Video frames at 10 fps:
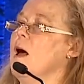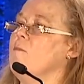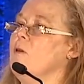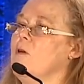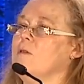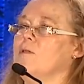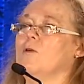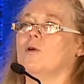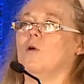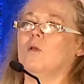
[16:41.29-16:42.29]
For those of
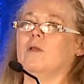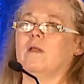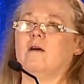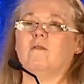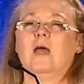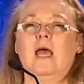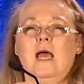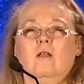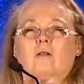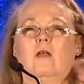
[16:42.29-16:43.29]
you who are old enough,
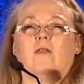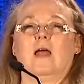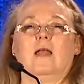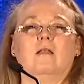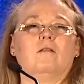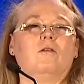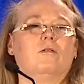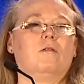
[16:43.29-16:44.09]
it looks like that insert